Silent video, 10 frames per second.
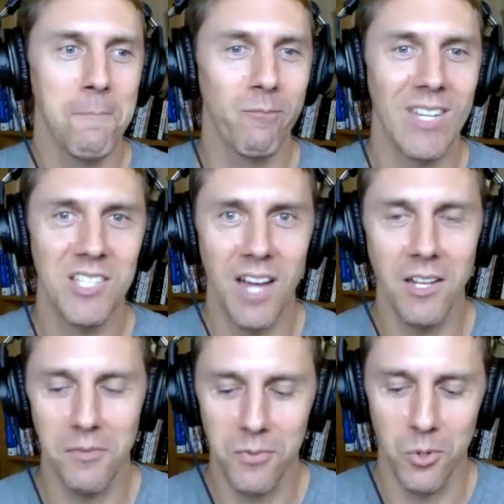
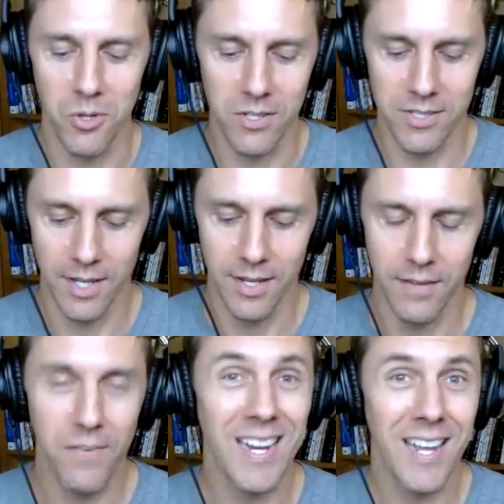solid floors
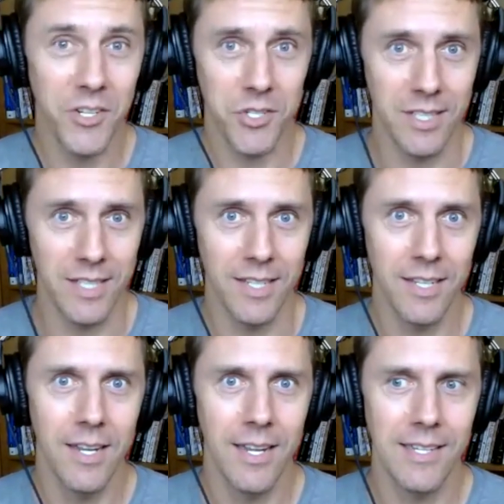financially,
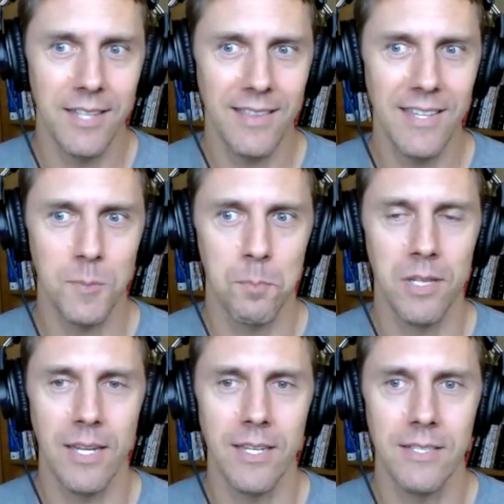it's like this
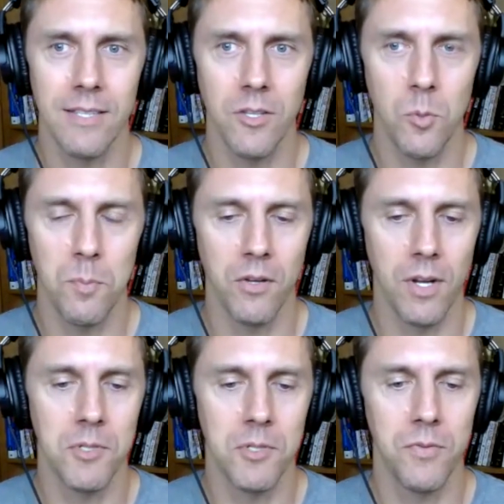place that you build
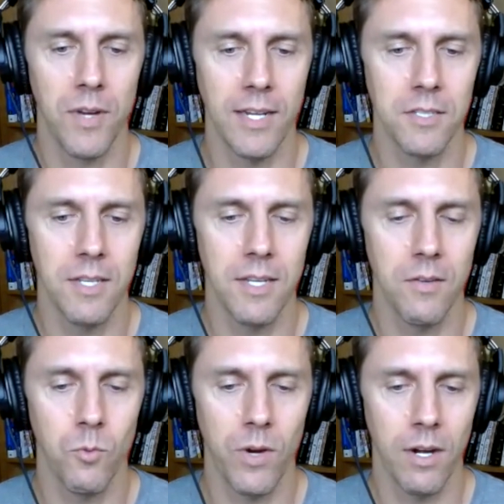up to financially,
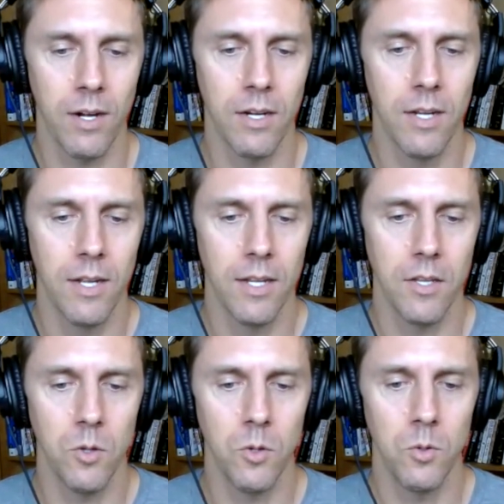where
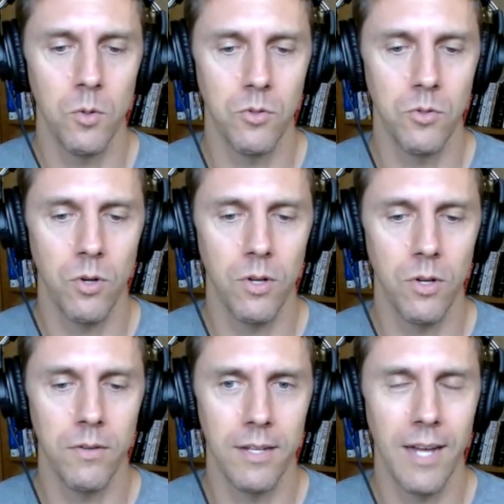you sort
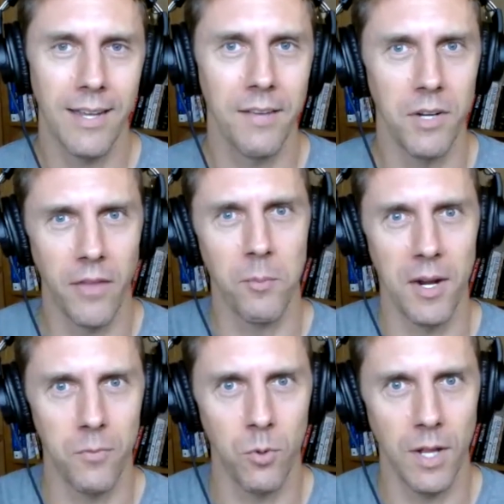of, I give another
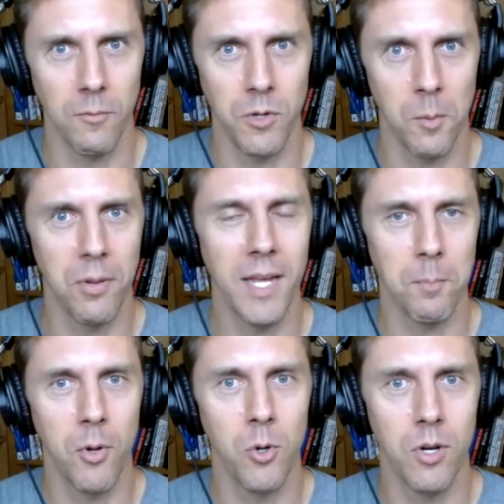metaphor, like when you're playing
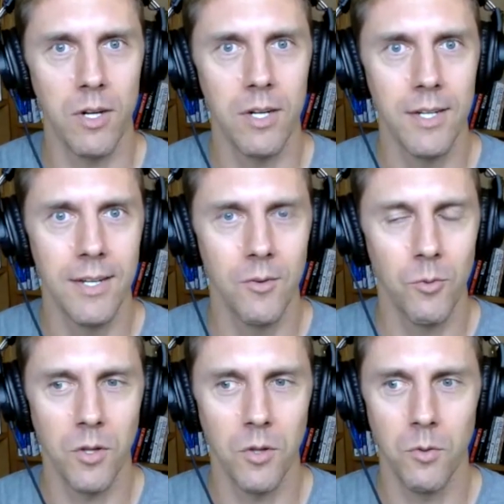poker,
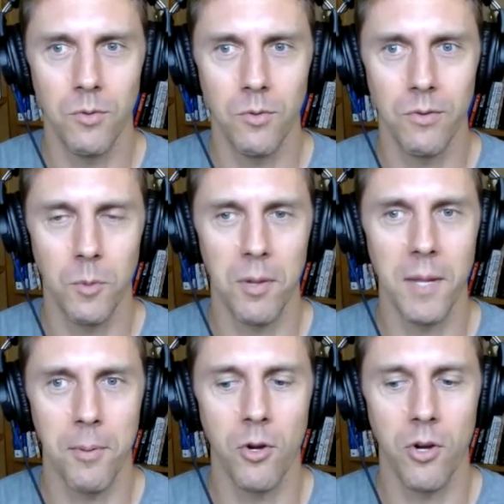if you're
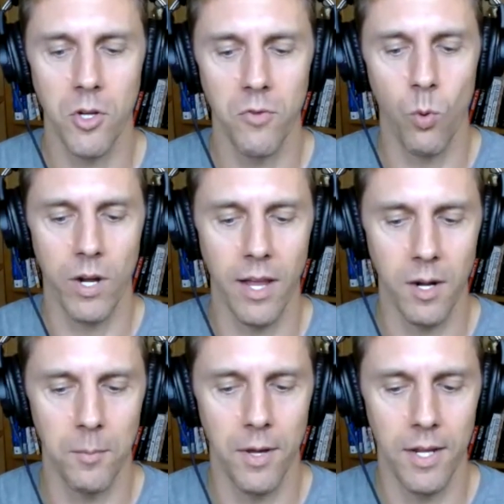playing poker and you've won a lot
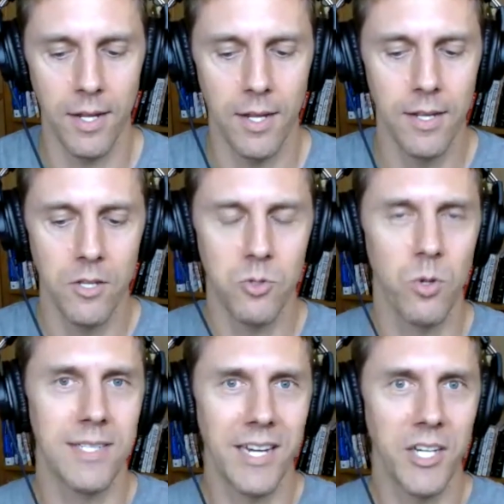of money, you
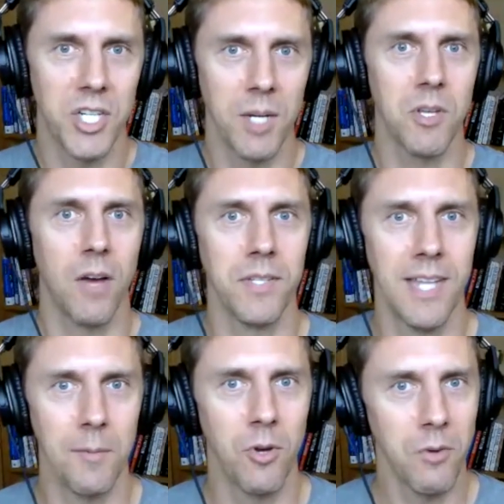sort of take chips off the
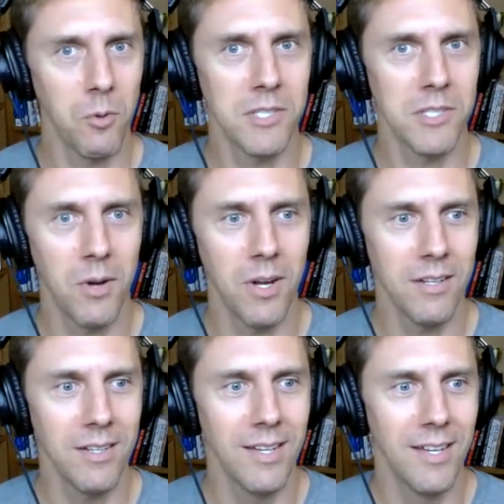table every once in a
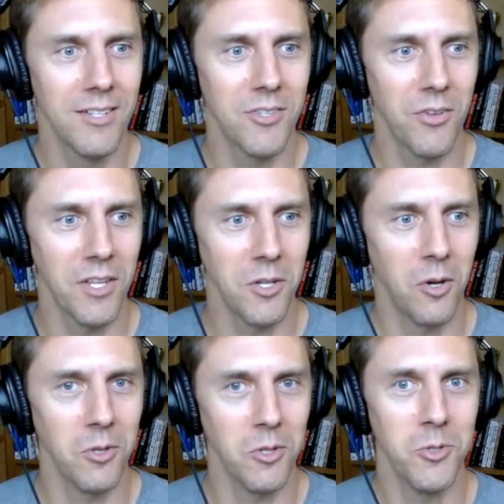while so that you
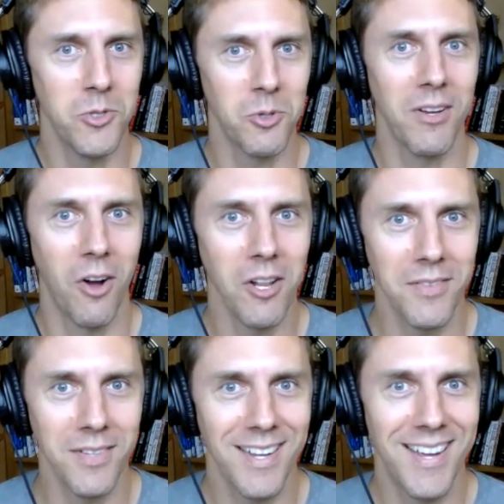don't lose all
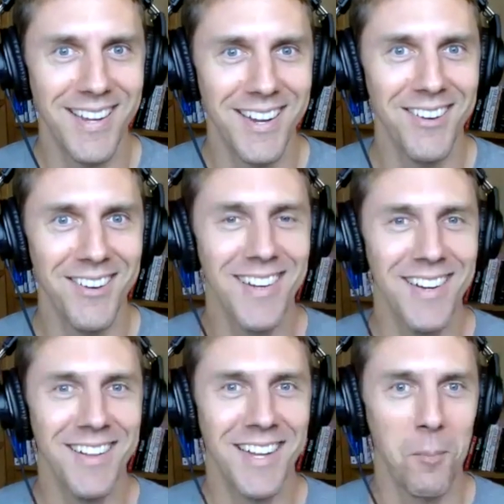of it.
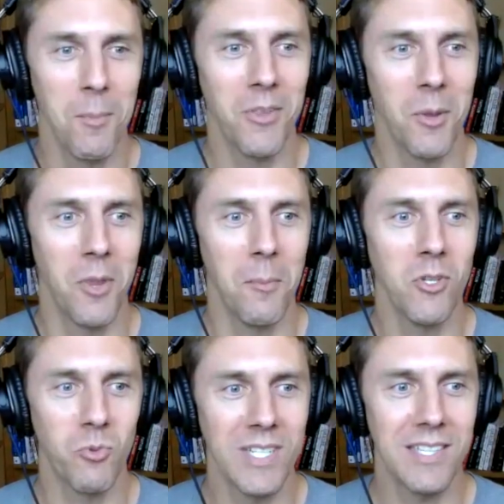Like the
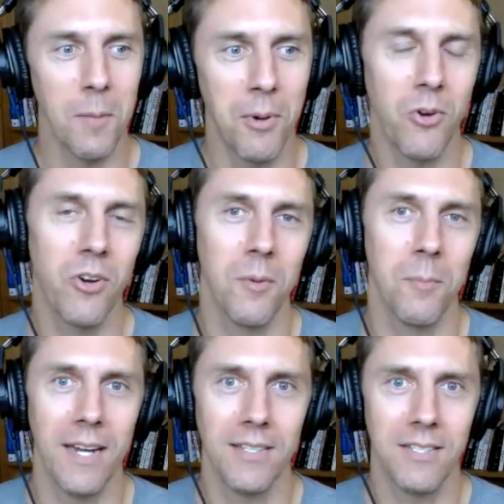most risky poker
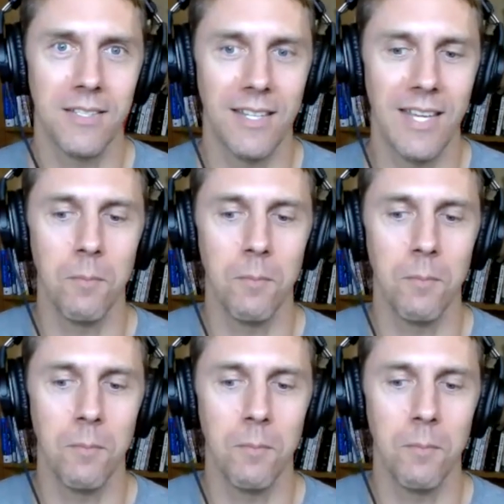bet is just to keep